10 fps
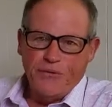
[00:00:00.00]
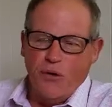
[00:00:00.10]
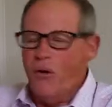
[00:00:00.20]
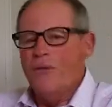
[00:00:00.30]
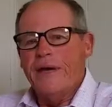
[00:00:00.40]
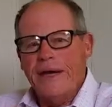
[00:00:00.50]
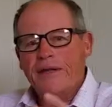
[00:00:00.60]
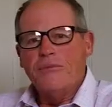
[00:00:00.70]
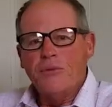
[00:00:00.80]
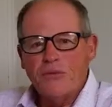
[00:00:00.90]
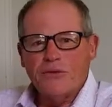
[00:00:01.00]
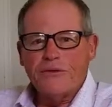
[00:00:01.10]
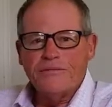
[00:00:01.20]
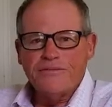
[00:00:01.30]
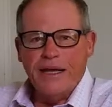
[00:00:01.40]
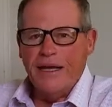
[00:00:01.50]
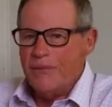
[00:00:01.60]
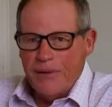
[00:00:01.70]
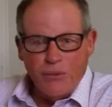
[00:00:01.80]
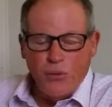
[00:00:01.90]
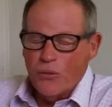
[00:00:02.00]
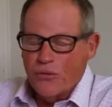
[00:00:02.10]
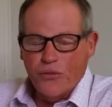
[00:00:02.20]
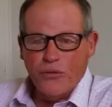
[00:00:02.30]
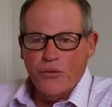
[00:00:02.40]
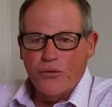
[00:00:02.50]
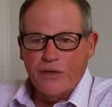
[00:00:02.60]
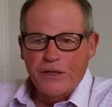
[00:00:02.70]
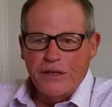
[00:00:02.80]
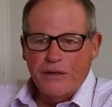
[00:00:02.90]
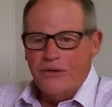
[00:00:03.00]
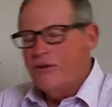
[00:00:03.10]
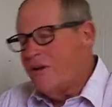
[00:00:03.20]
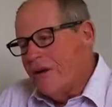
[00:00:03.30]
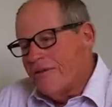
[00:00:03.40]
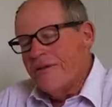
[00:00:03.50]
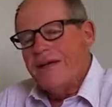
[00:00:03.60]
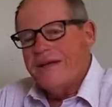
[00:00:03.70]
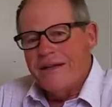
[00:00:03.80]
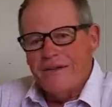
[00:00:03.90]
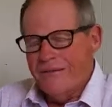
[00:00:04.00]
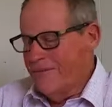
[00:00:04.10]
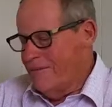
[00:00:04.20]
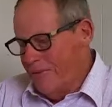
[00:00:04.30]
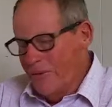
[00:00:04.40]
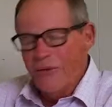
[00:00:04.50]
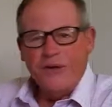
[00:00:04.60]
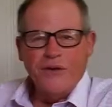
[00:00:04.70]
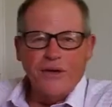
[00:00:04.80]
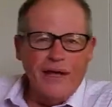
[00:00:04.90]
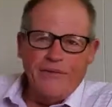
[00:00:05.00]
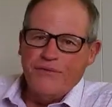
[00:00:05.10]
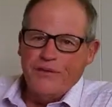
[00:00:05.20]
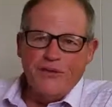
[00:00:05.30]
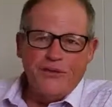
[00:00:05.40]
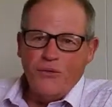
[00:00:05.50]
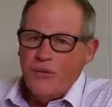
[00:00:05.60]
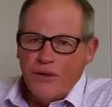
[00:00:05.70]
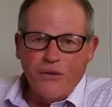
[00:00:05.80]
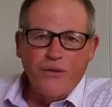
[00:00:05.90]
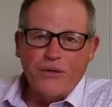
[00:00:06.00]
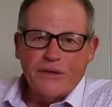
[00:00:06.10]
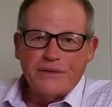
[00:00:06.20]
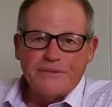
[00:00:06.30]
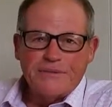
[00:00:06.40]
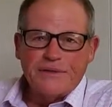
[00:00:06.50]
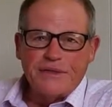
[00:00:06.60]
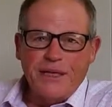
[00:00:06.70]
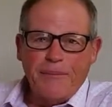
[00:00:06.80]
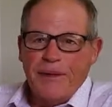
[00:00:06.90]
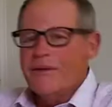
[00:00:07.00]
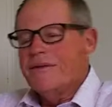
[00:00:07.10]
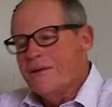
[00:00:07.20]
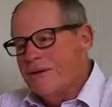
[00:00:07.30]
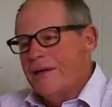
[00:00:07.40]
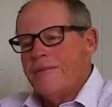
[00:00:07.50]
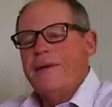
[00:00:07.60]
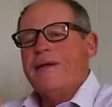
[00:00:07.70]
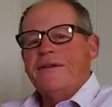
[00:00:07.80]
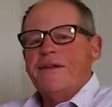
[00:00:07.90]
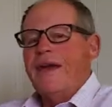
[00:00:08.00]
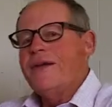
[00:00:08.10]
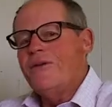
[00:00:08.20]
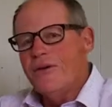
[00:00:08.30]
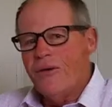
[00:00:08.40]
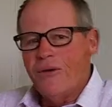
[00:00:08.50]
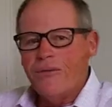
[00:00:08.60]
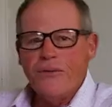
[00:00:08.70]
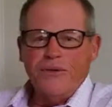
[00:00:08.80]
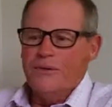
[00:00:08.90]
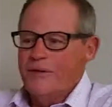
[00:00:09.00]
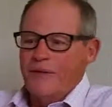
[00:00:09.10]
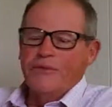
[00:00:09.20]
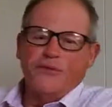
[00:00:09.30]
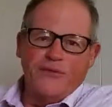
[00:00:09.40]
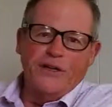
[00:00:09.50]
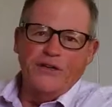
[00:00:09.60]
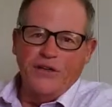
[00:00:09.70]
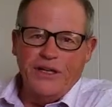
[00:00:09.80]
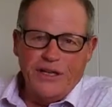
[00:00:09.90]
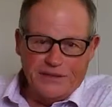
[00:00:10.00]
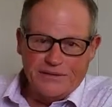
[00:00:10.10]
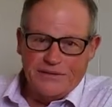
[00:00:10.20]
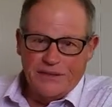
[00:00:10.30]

for all the animals? There had to be a water source. Do you not think that Noah could have had fish on the ark? I mean, could there have been a tank on the ark where there was fish in it?